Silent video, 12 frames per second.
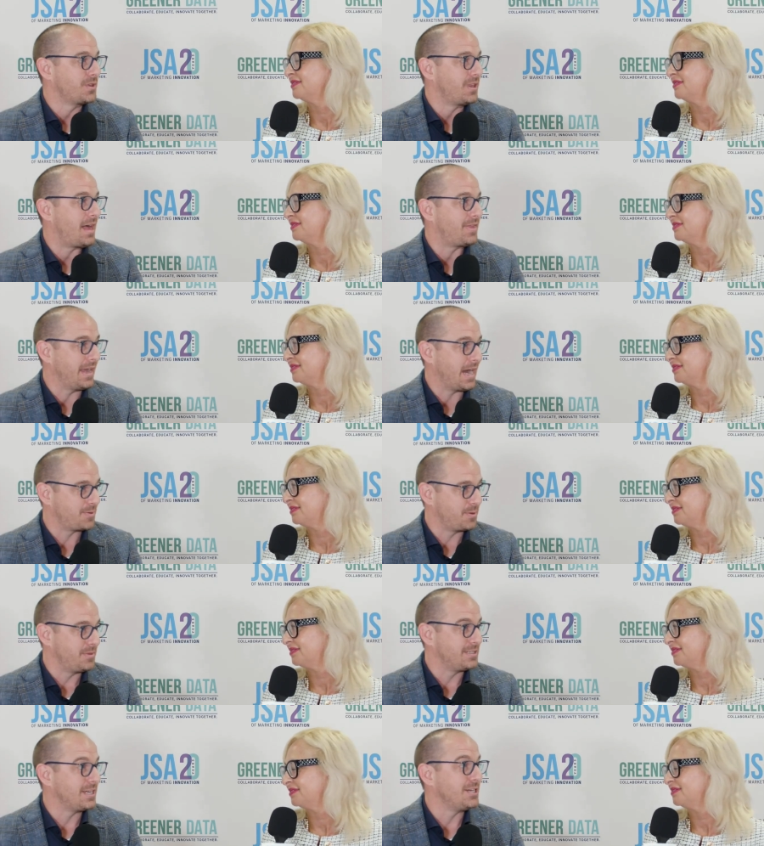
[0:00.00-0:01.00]
Speaker 1: that the
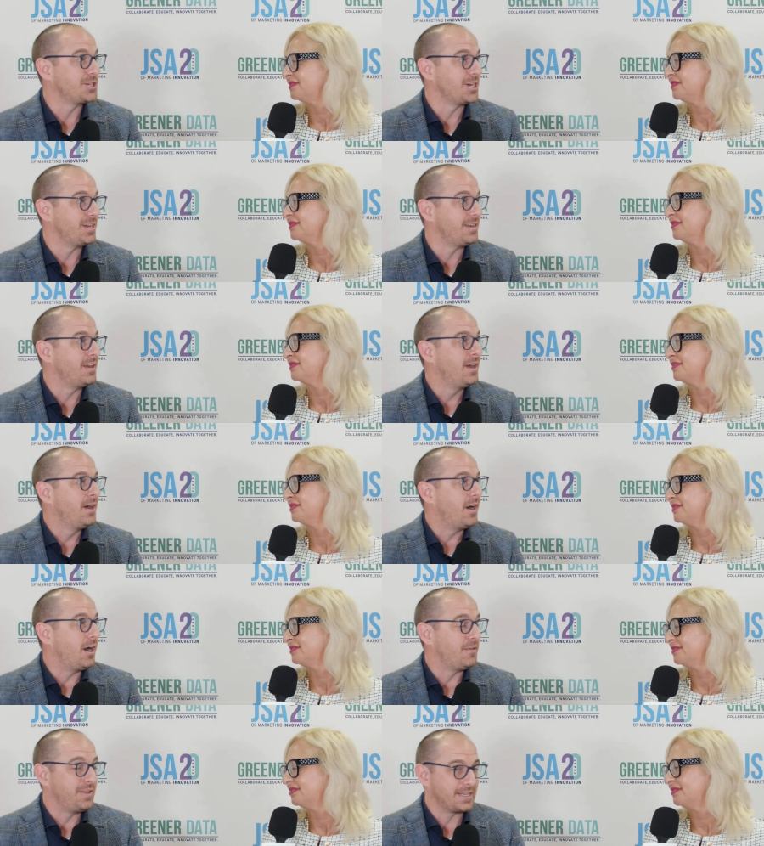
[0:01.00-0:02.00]
optimization
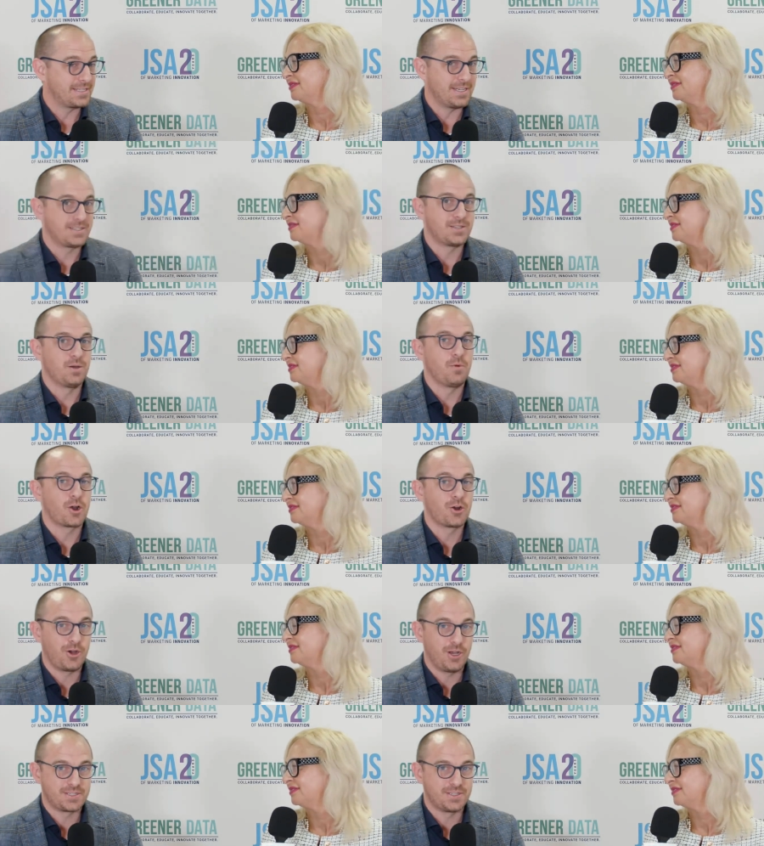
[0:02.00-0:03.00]
of that system
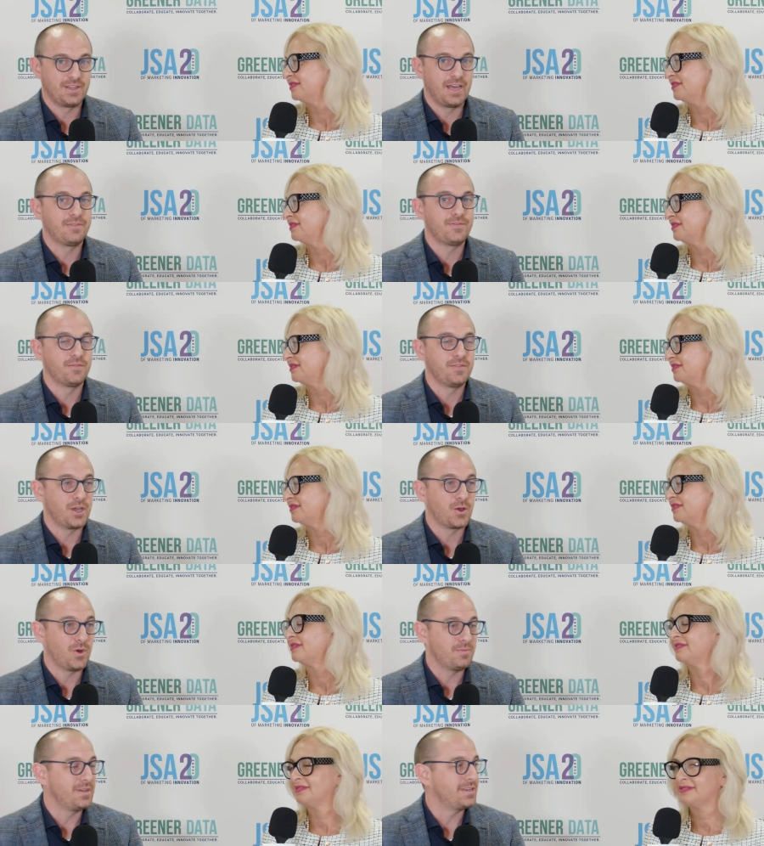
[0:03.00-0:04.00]
across the life of the
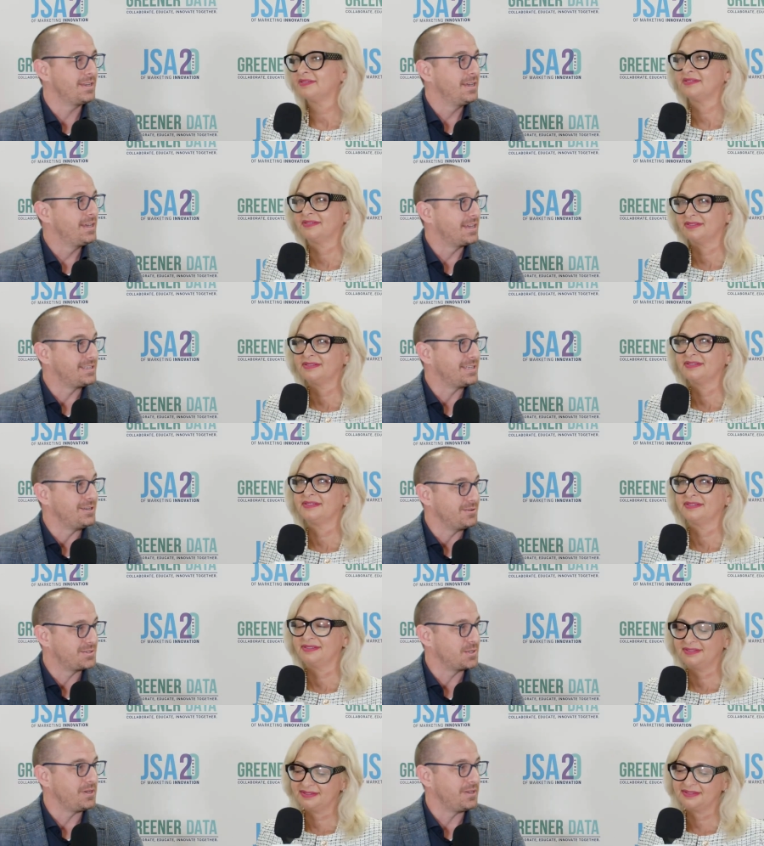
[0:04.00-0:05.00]
equipment
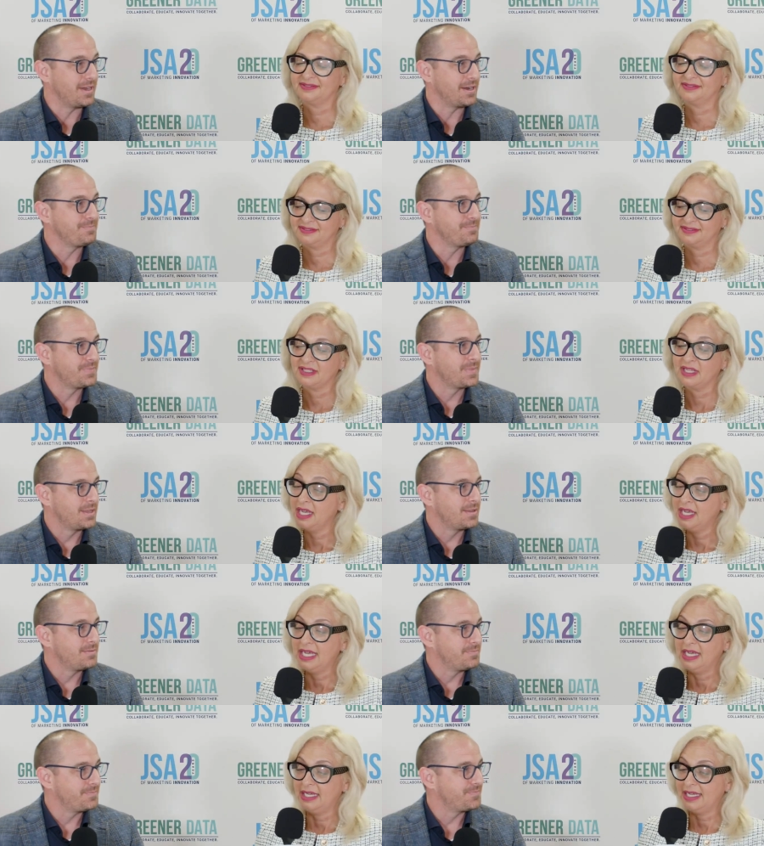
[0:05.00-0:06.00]
continues to be there.
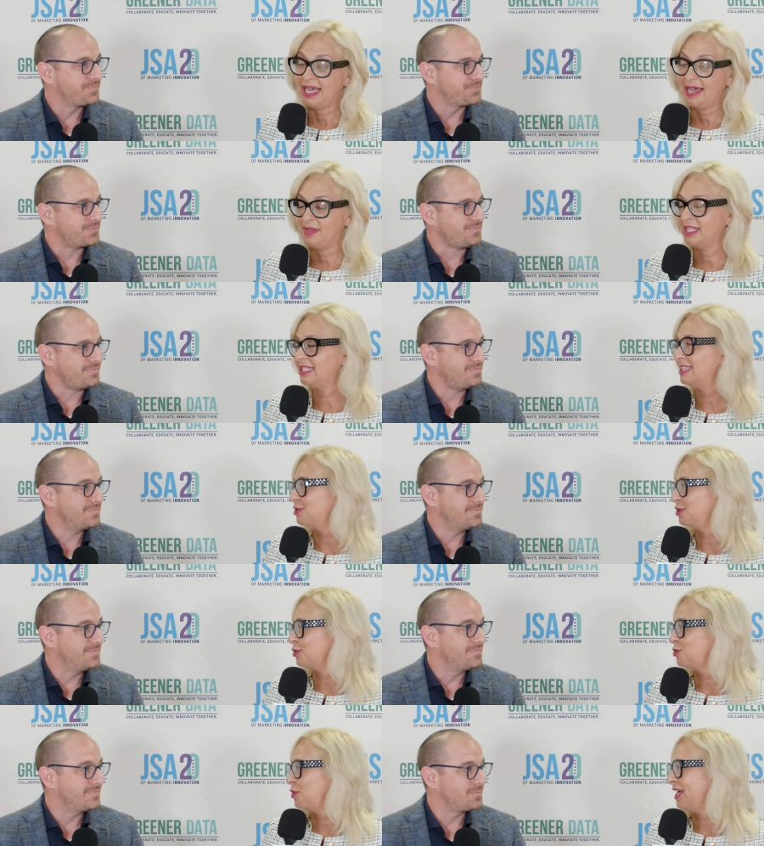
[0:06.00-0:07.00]
Speaker 2: Yeah, I mean the
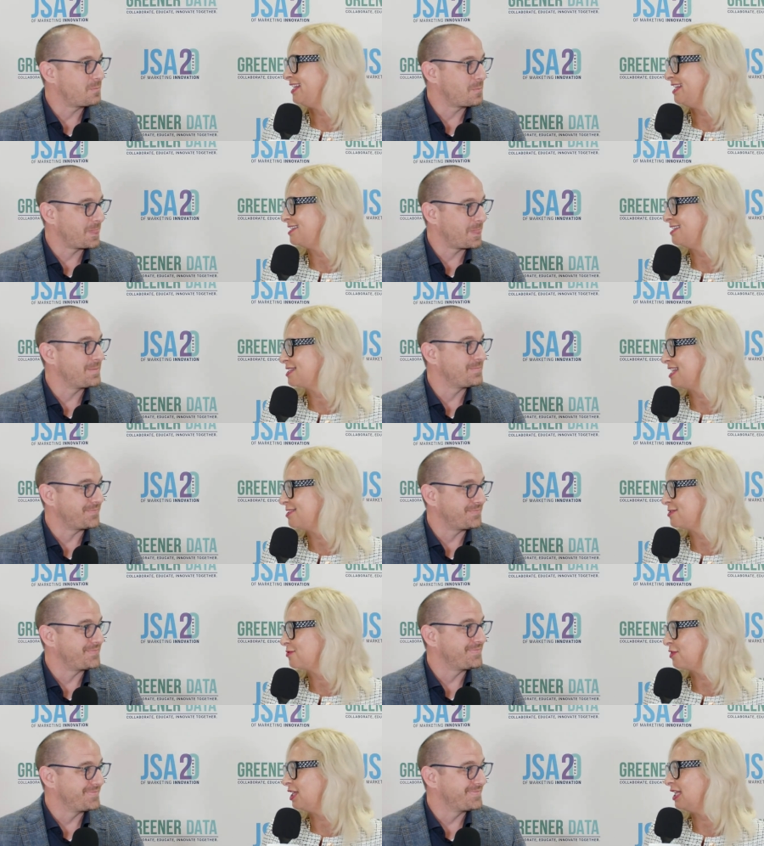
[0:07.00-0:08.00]
digital twin is
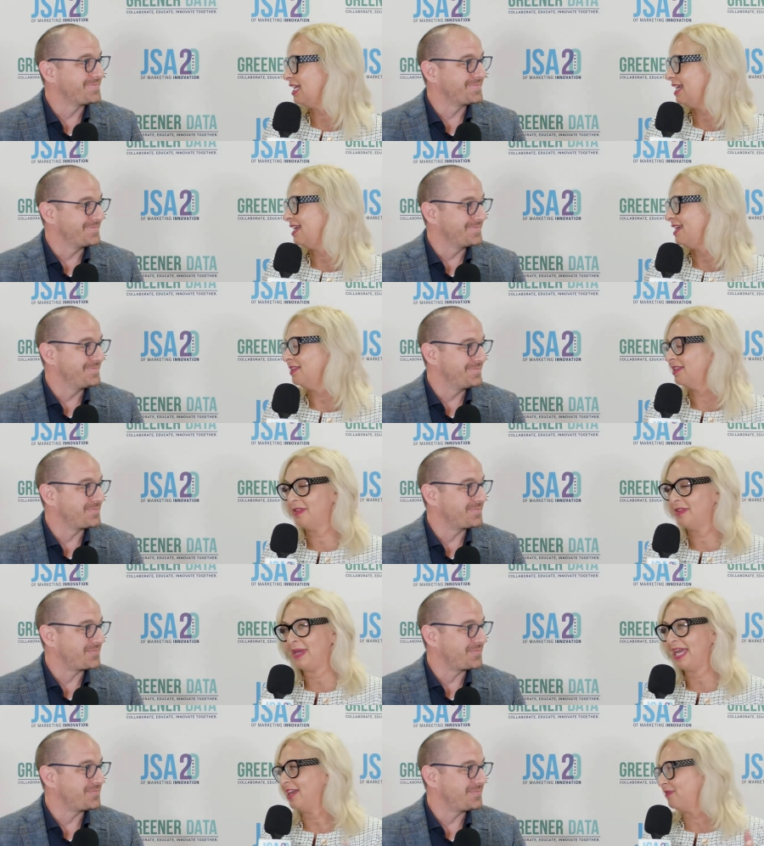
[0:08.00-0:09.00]
is really the
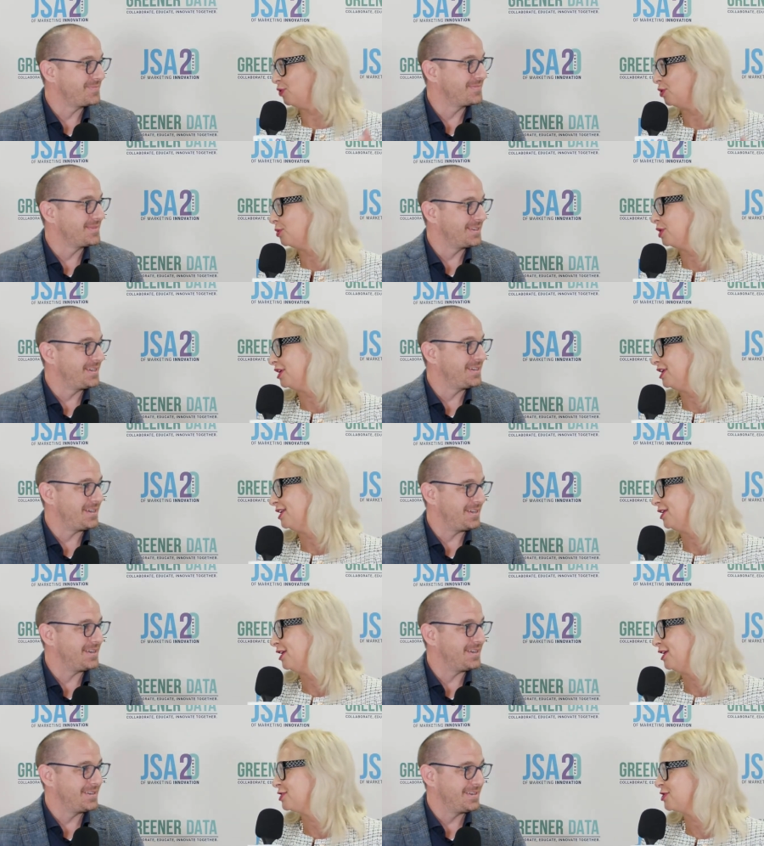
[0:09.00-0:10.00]
path forward in
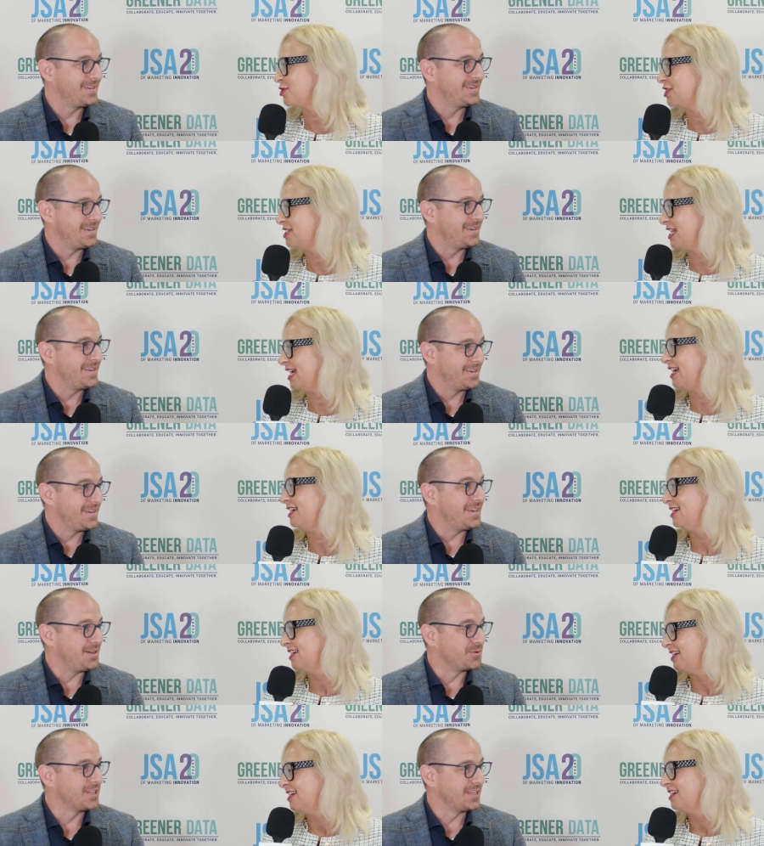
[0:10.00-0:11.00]
our industry today.
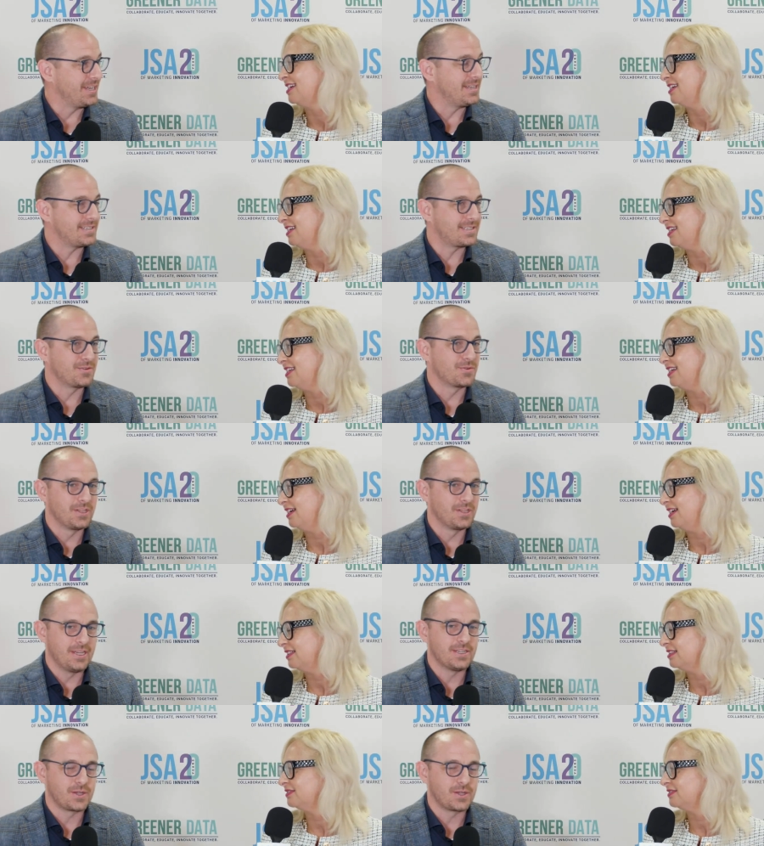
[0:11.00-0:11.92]
Speaker 1: It really is. It really is.